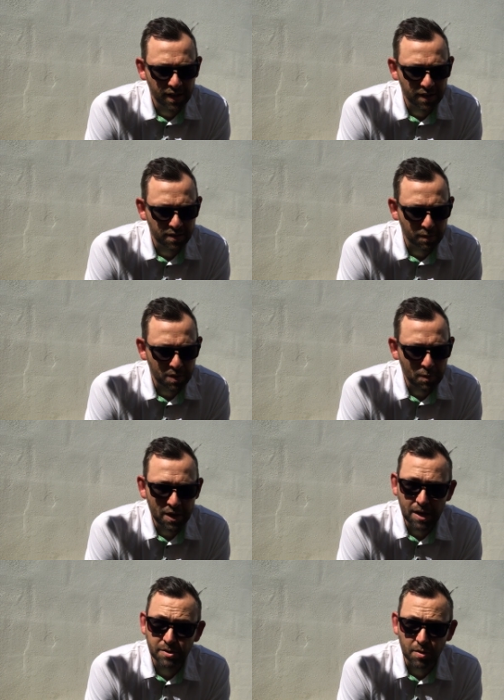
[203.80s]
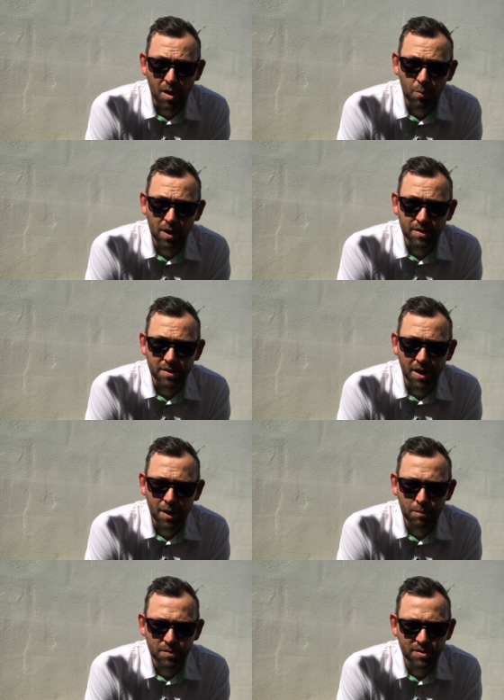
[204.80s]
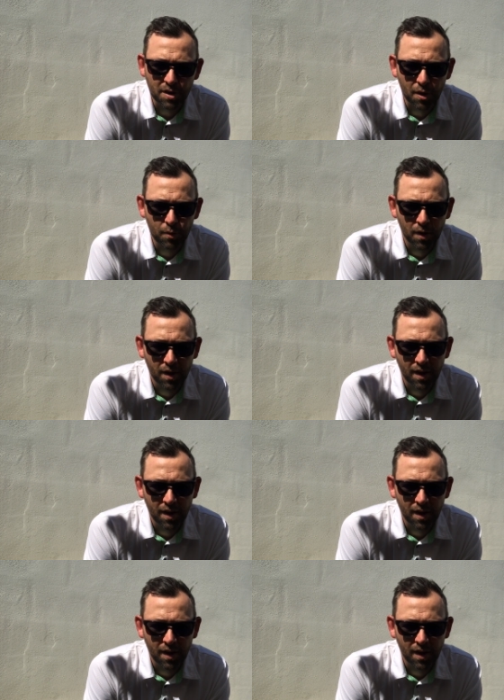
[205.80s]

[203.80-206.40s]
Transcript: ended up coming out sideways. Um, so